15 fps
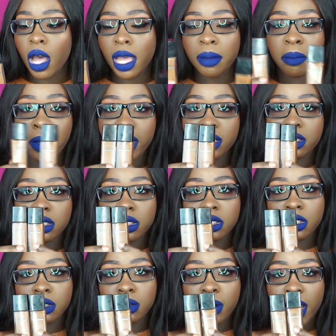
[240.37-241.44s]
I mixed the
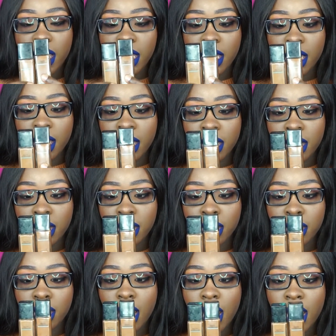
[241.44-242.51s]
2,
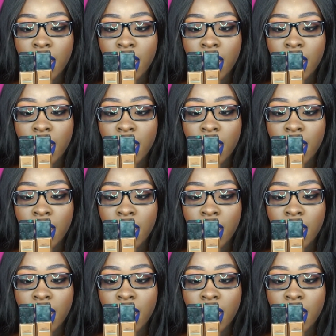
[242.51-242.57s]
and